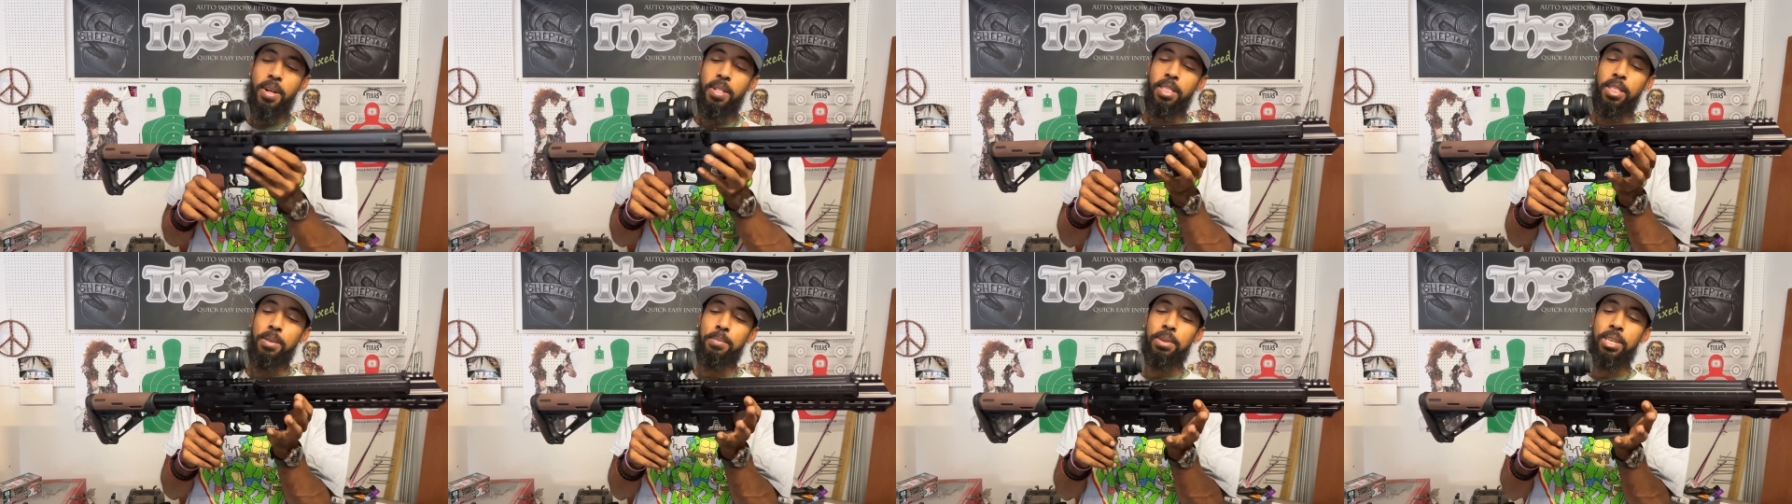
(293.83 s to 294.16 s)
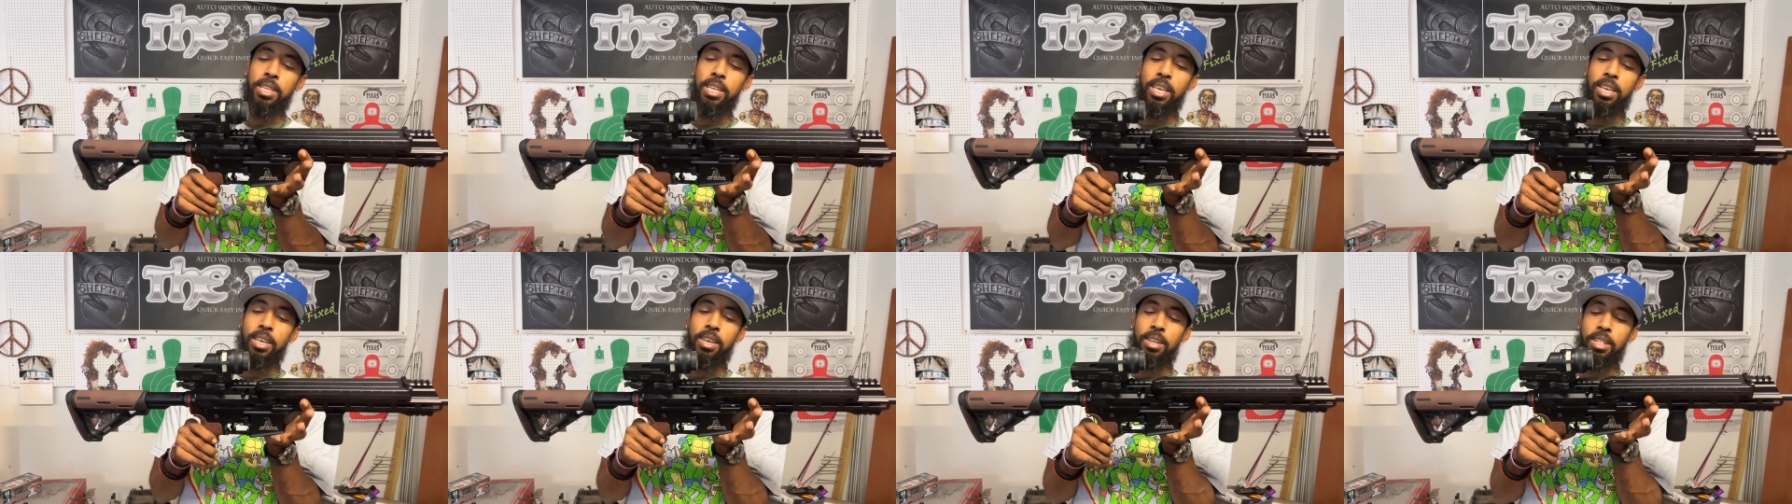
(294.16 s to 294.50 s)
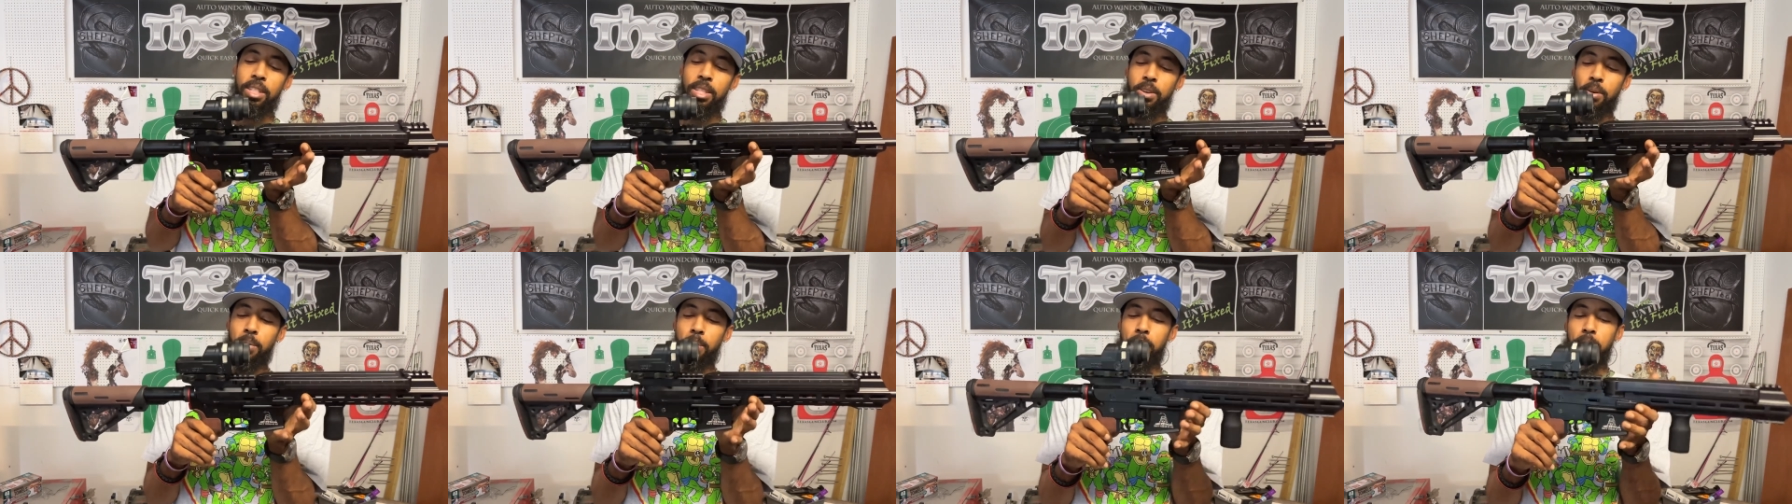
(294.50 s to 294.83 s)
let me tell you a
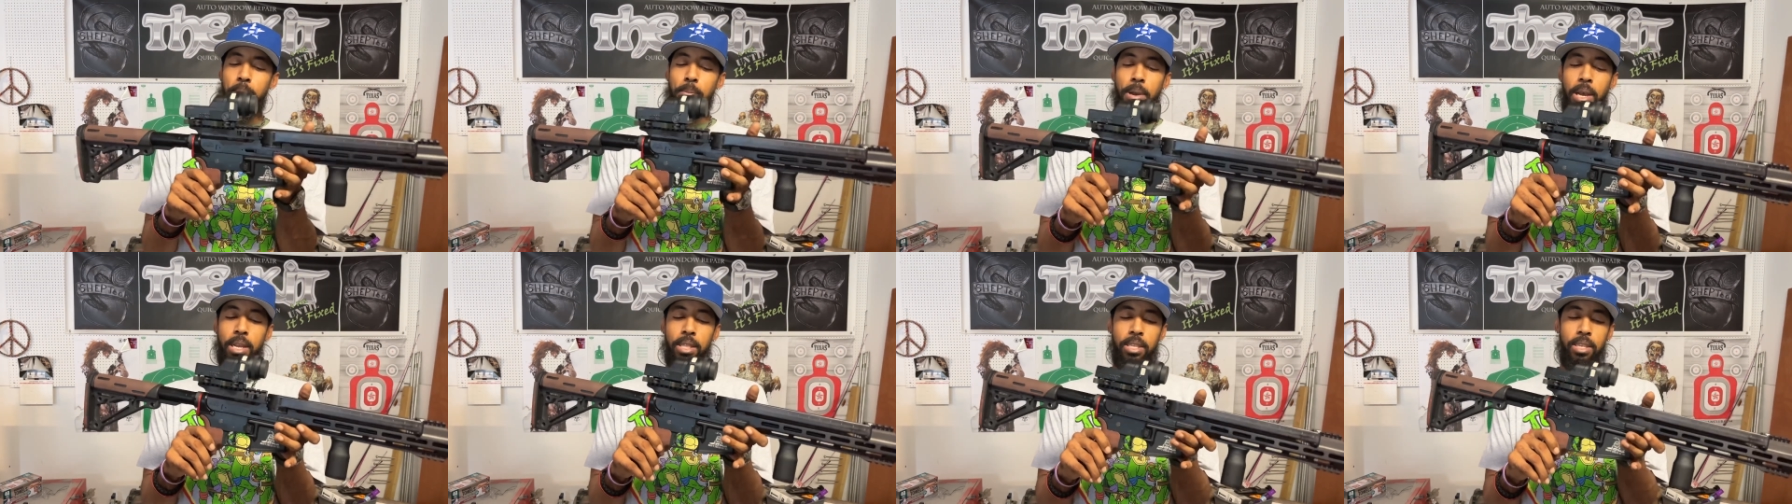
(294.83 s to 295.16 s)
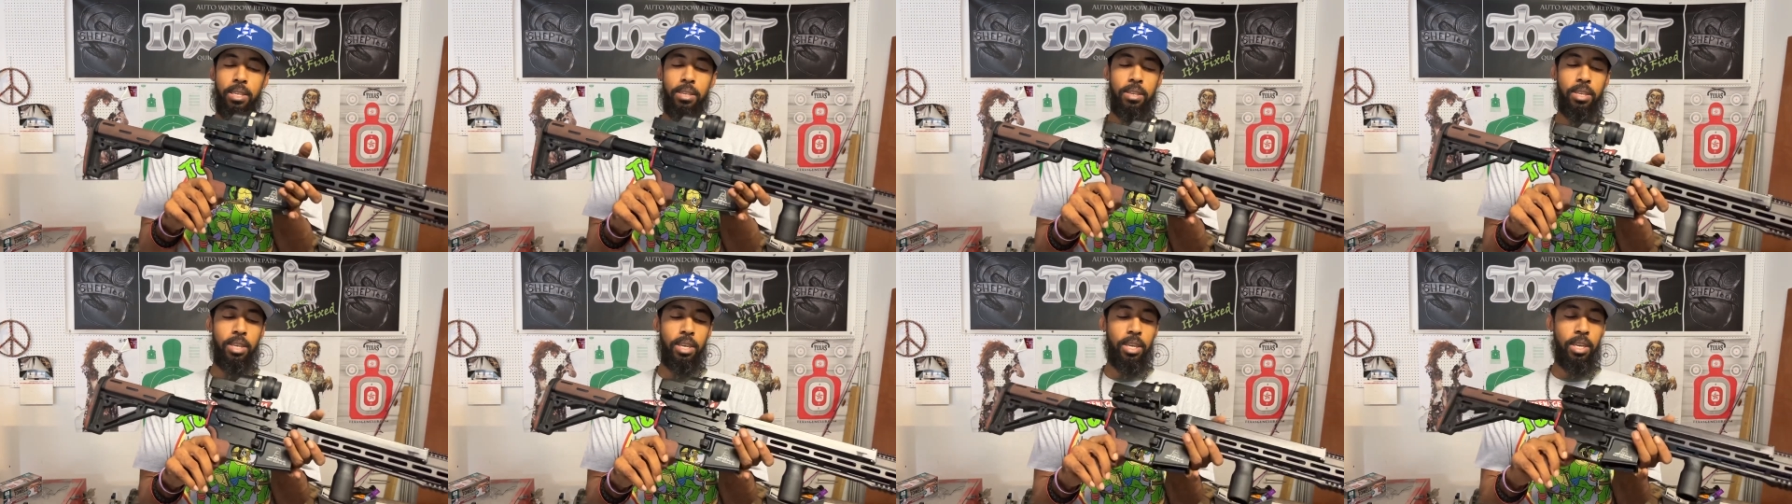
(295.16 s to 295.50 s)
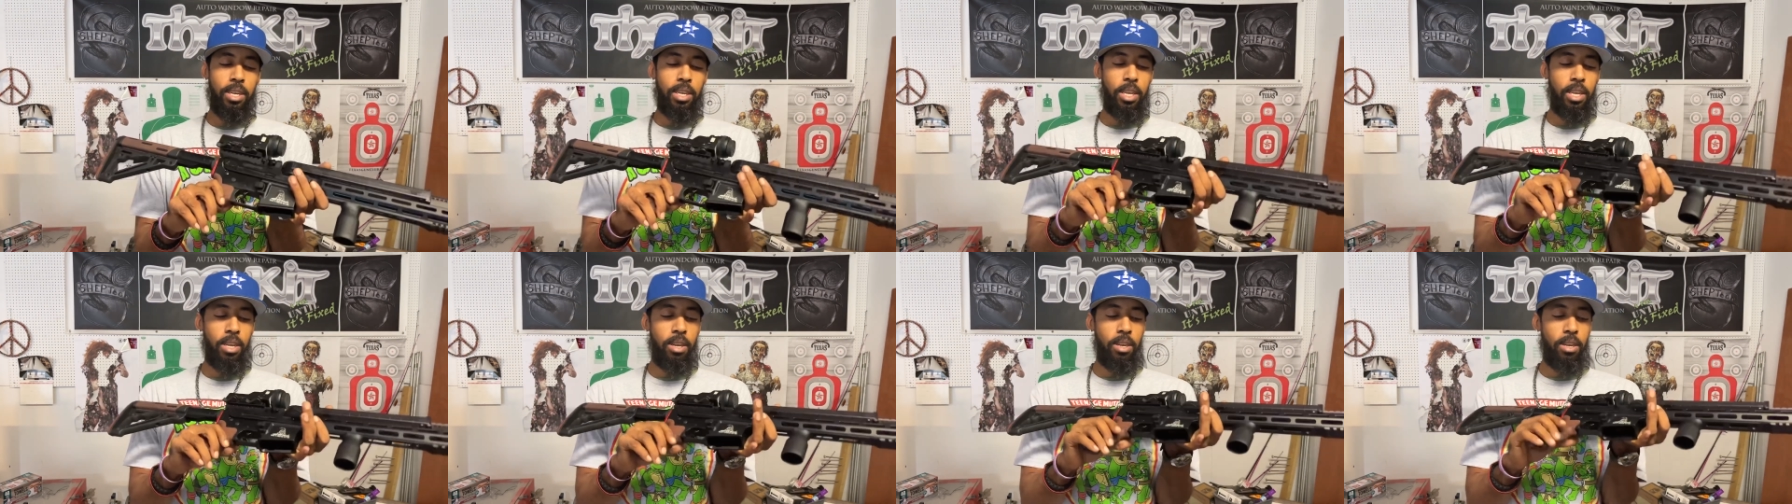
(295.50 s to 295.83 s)
little bit about this gun
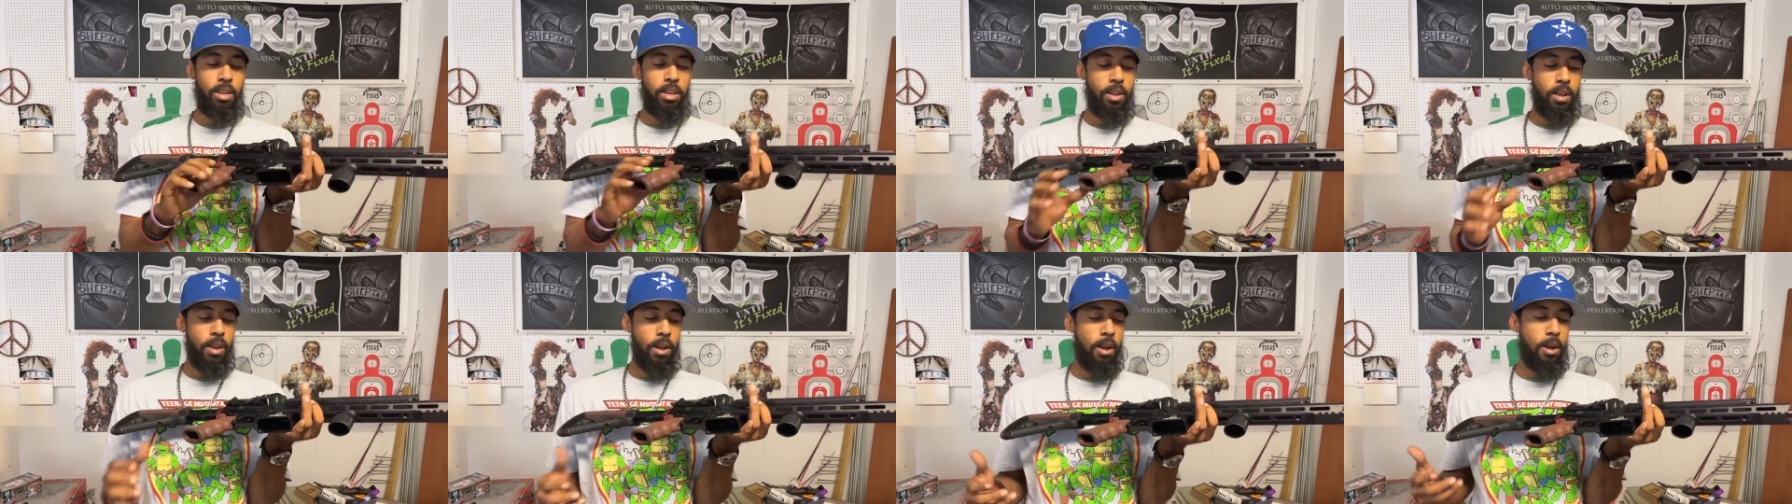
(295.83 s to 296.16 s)
here.